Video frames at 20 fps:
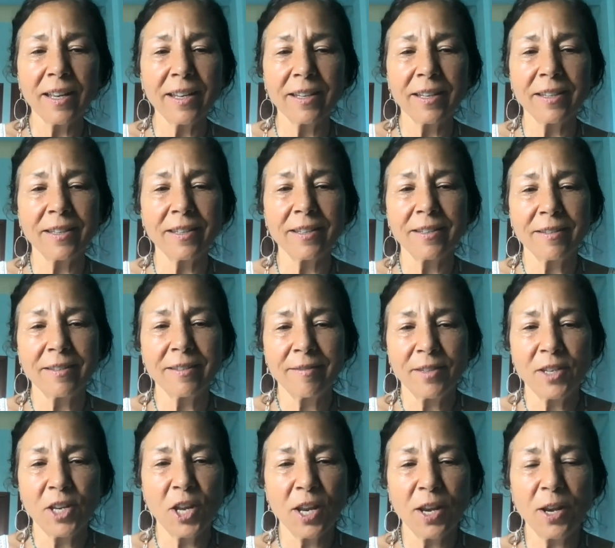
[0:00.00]
I,
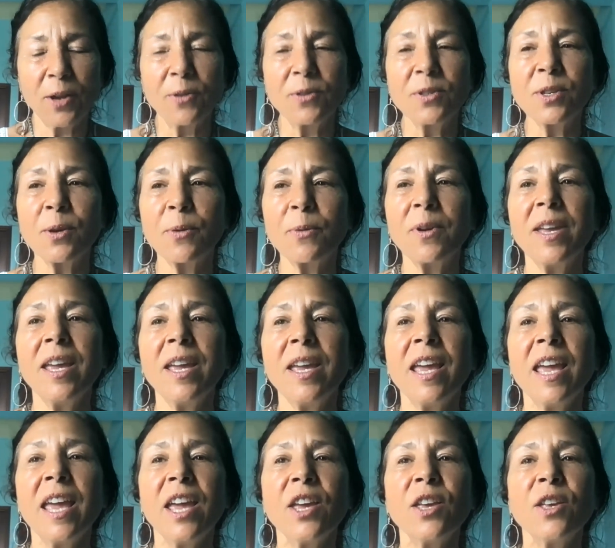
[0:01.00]

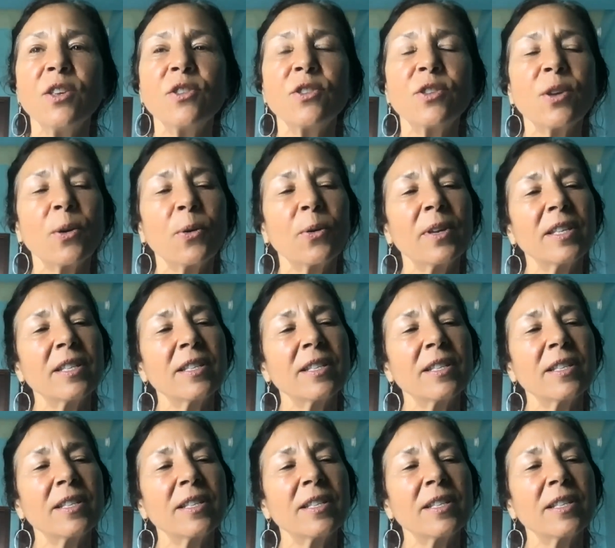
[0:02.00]
so